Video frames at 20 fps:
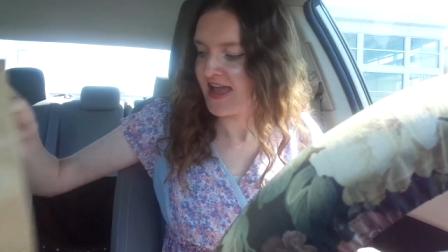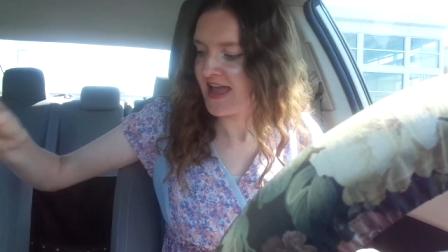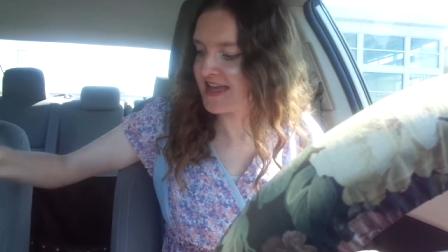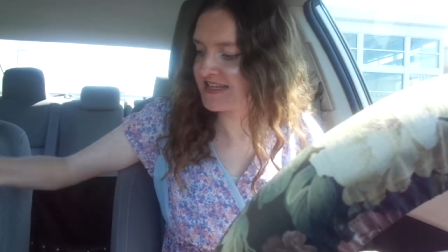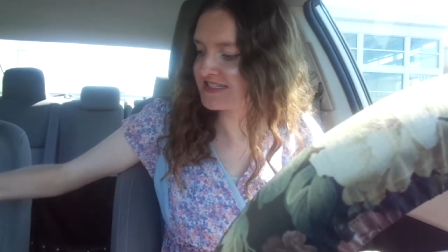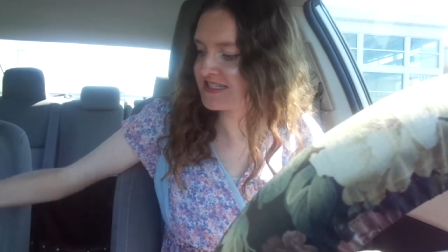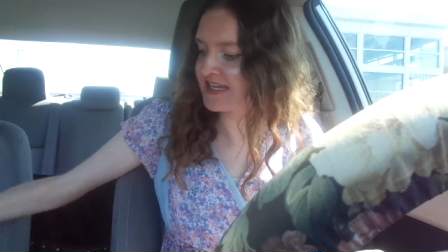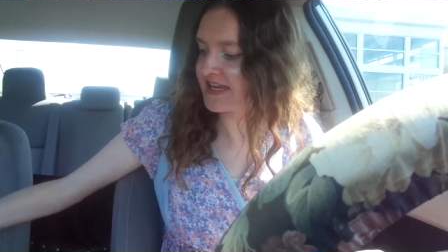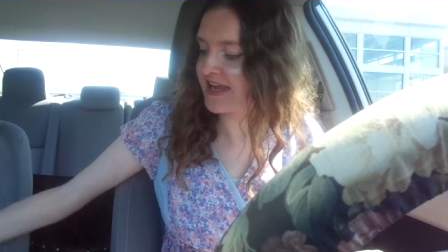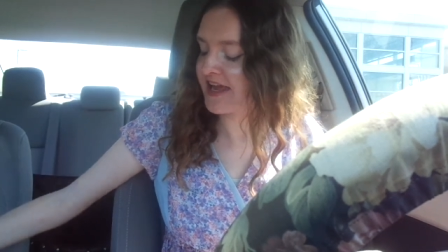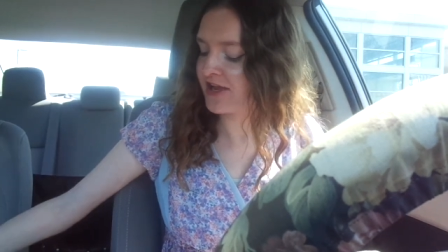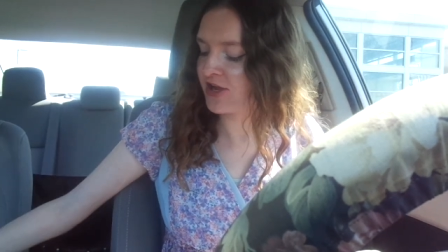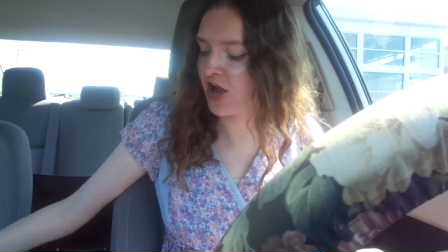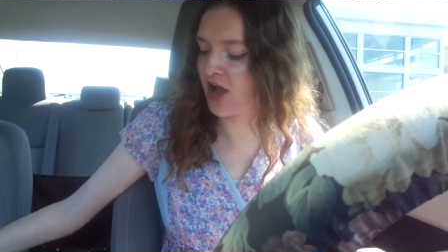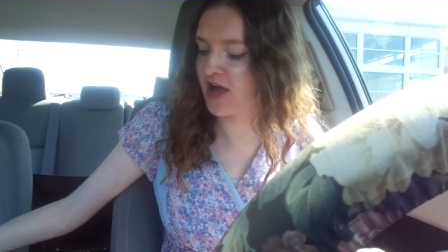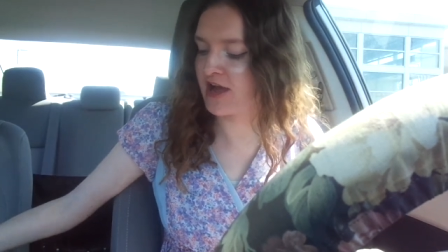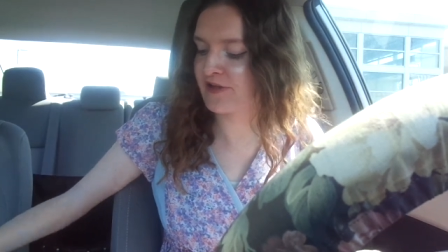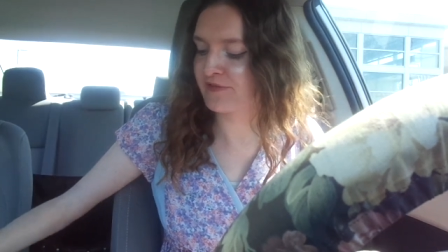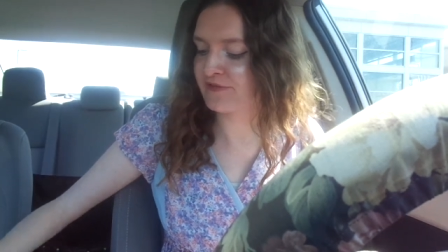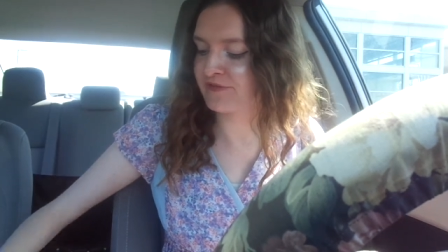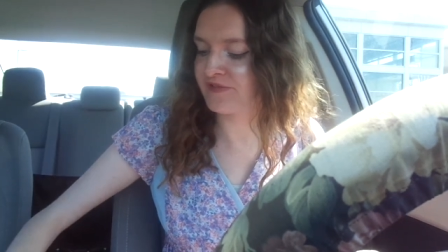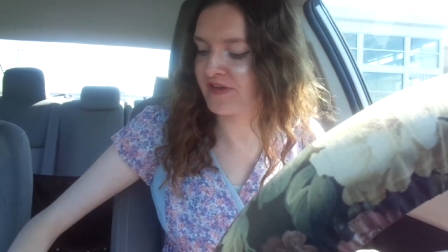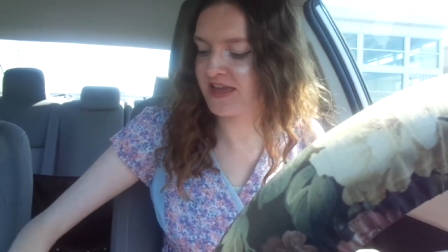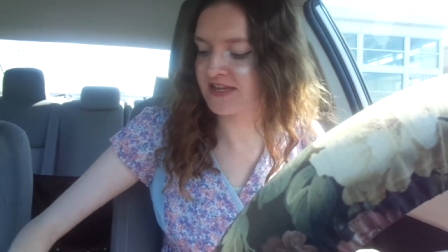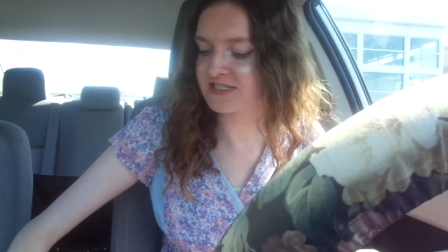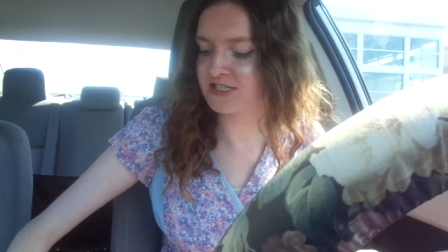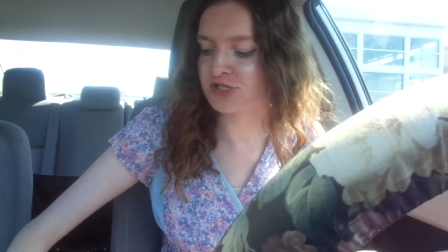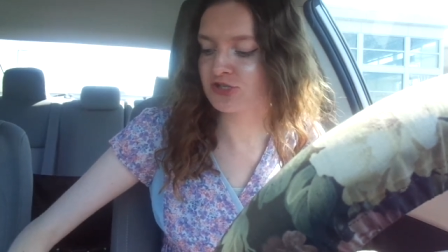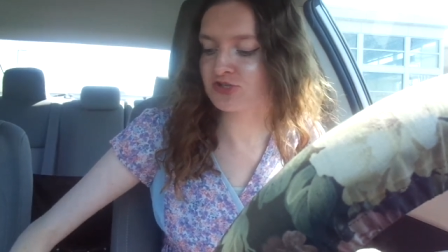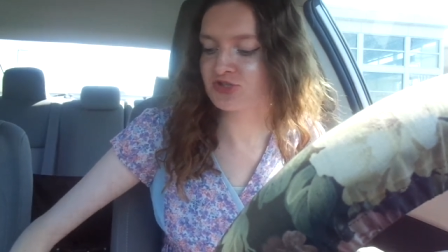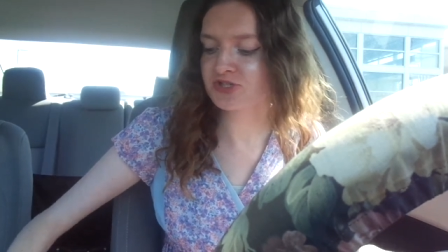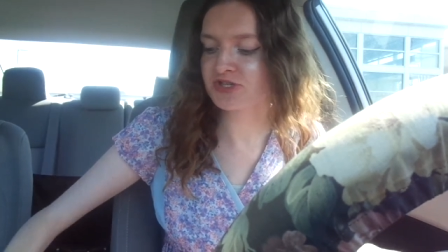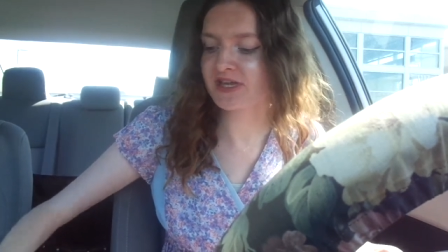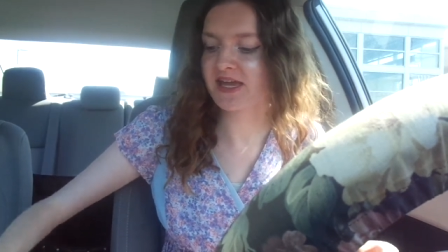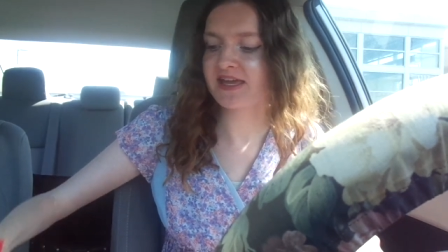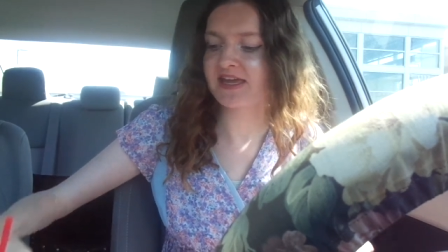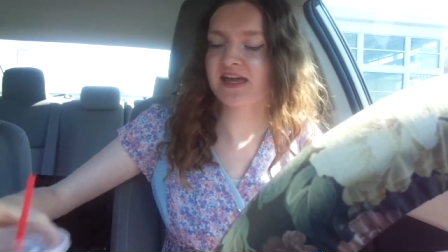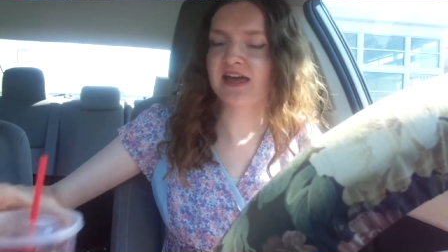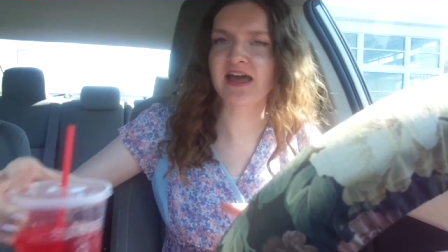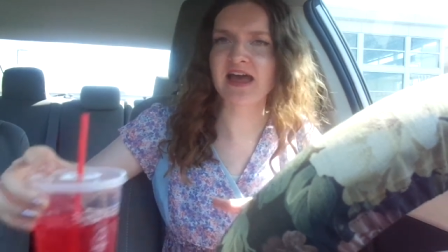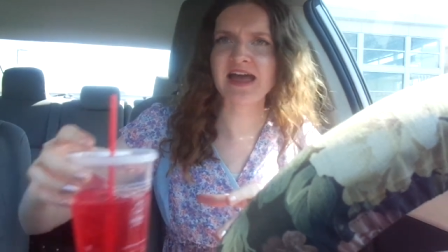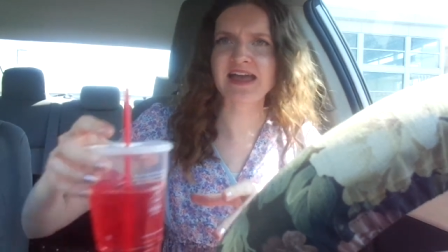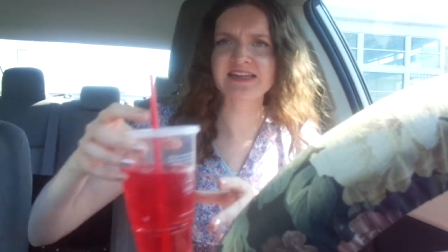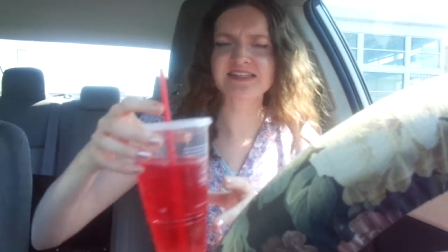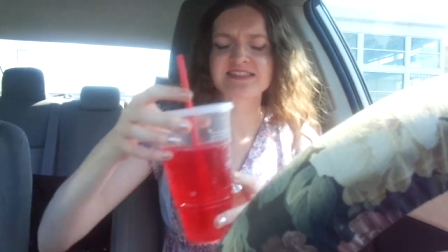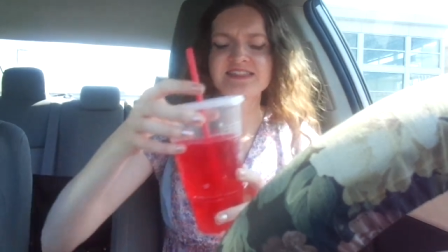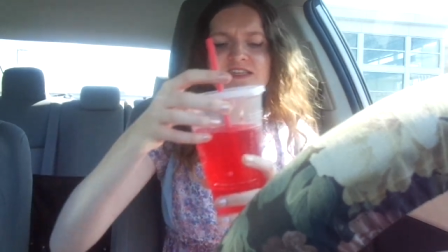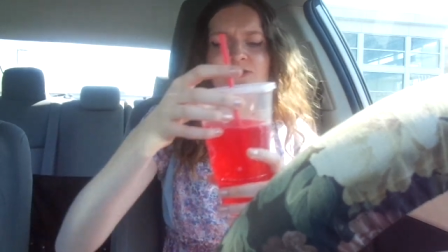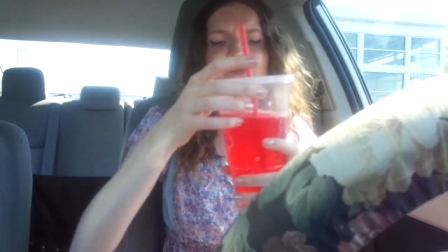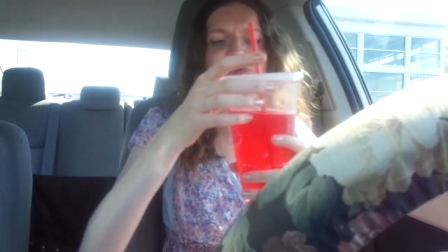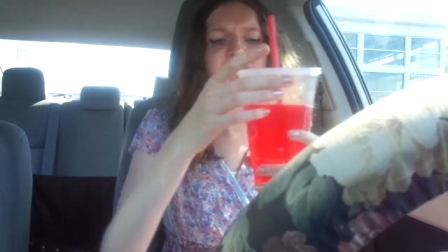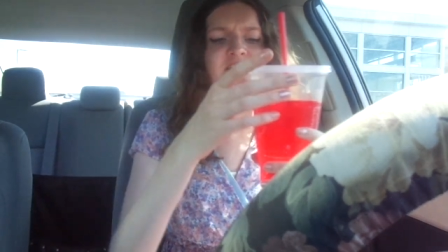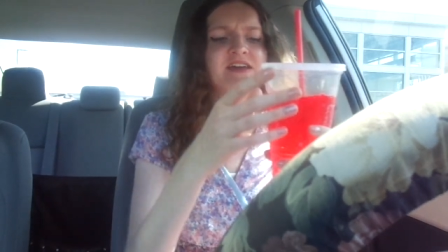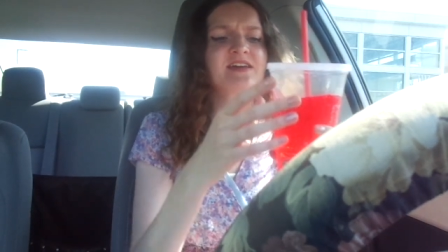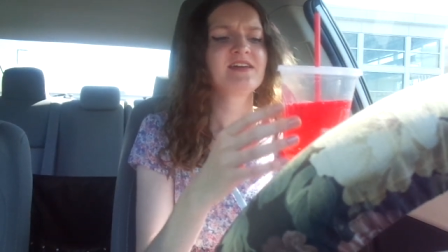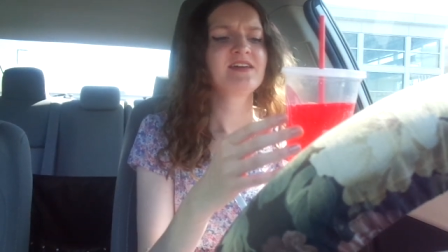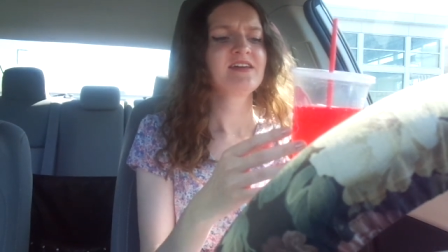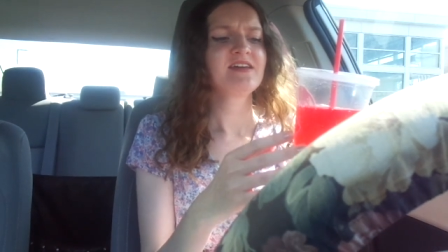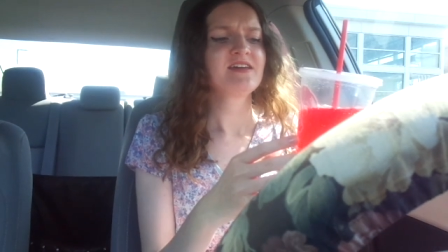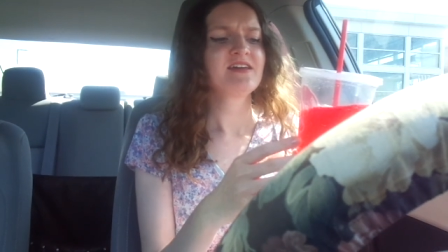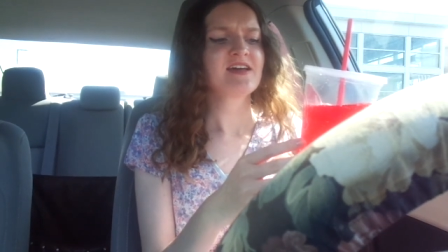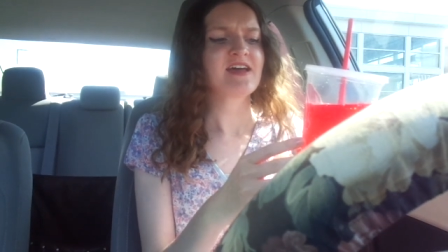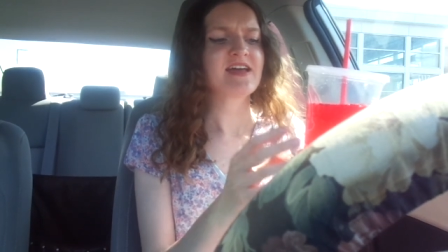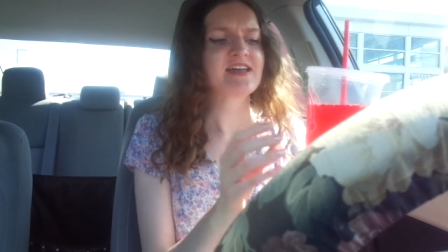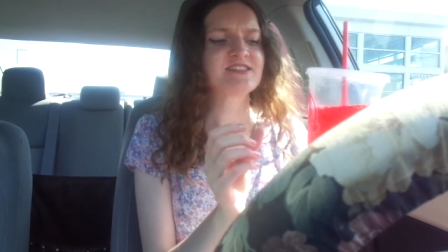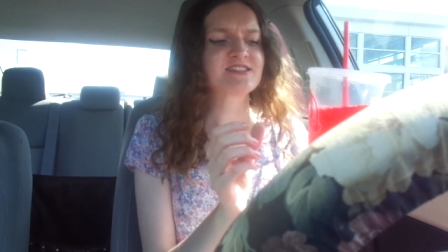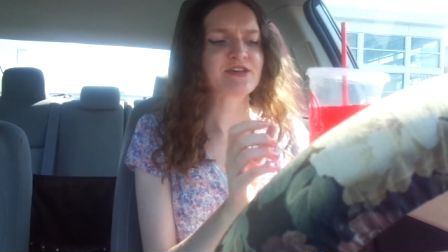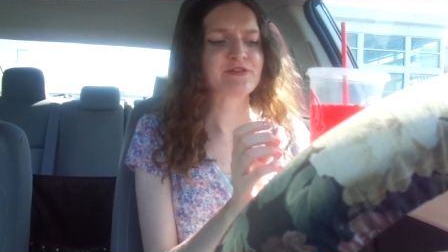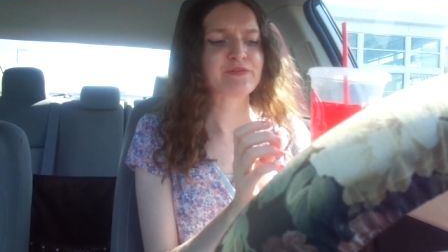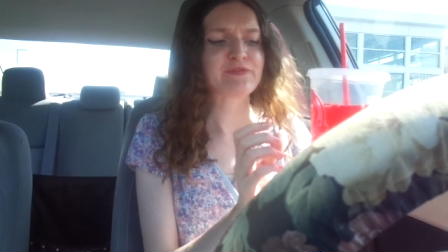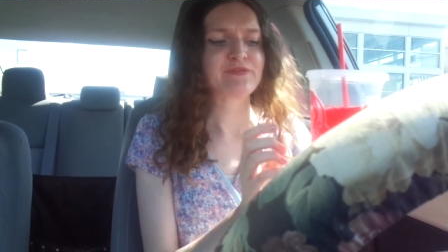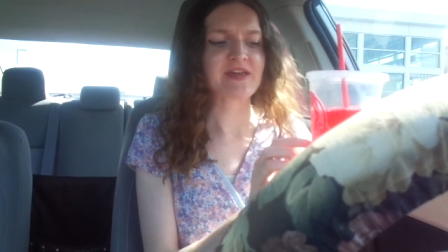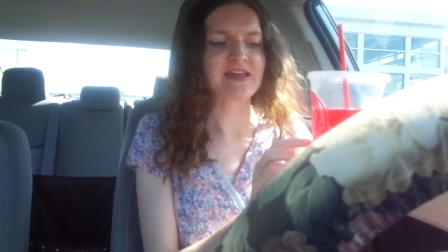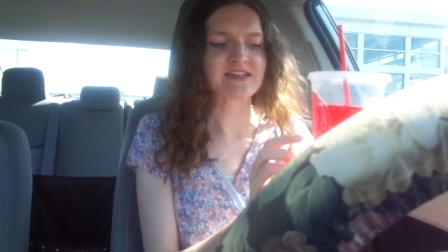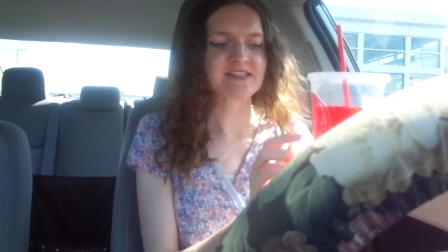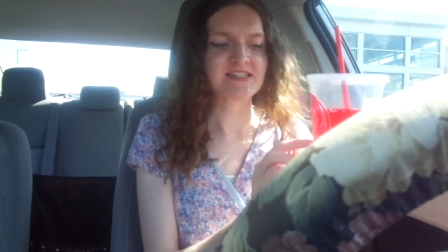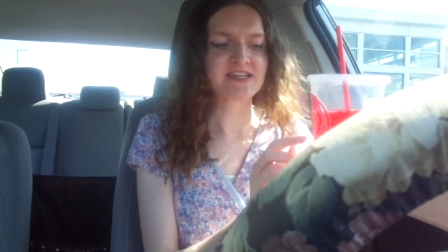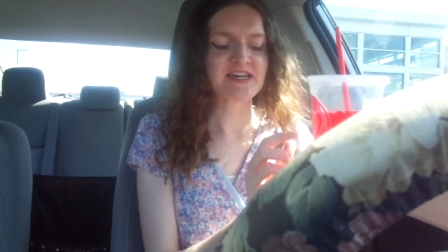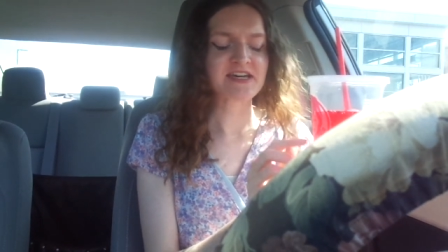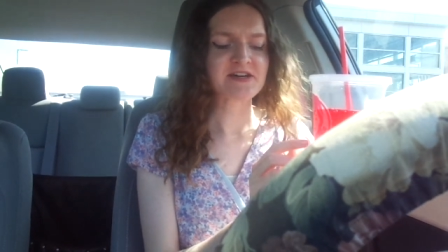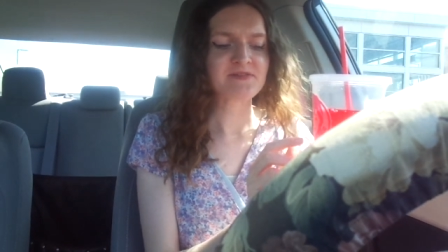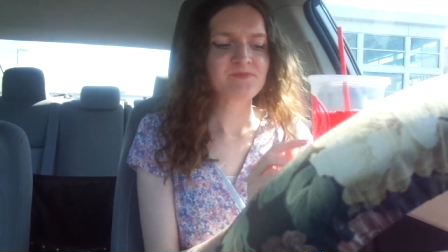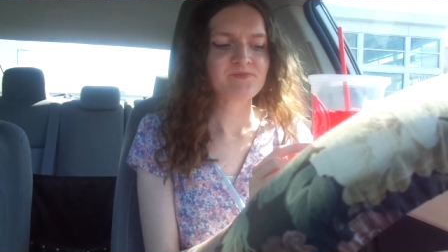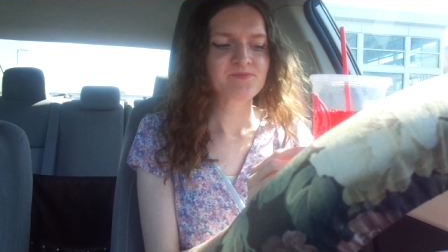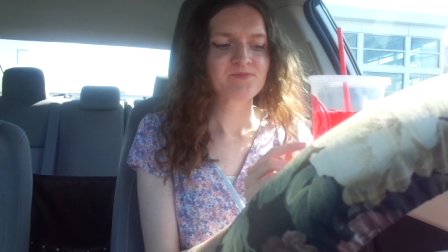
And today I got a Fanta, usually I get a Hi-C, but it's a Fanta